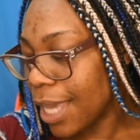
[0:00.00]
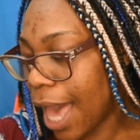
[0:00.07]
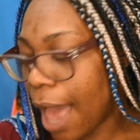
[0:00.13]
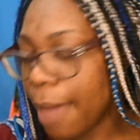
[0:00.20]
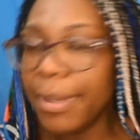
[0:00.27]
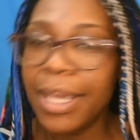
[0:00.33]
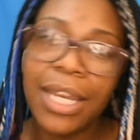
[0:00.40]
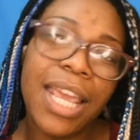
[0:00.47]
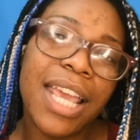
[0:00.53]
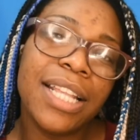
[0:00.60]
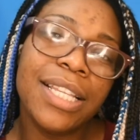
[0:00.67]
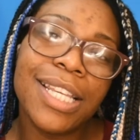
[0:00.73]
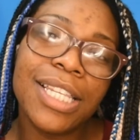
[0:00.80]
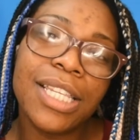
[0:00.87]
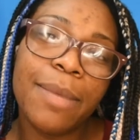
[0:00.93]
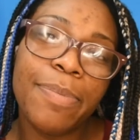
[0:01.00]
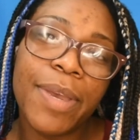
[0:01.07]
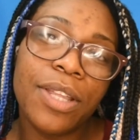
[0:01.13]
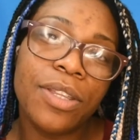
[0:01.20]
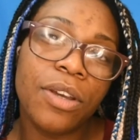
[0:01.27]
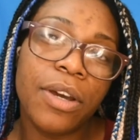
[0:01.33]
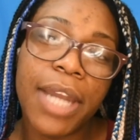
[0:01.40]
it just
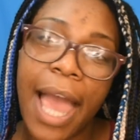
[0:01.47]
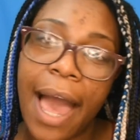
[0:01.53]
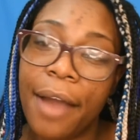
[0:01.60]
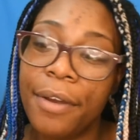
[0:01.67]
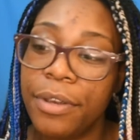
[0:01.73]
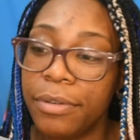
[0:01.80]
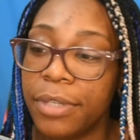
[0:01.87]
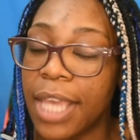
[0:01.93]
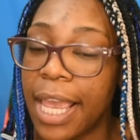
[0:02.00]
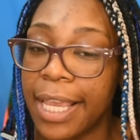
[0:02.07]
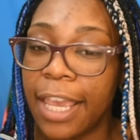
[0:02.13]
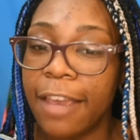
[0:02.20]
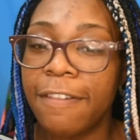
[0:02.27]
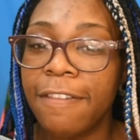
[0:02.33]
depends on how you take it.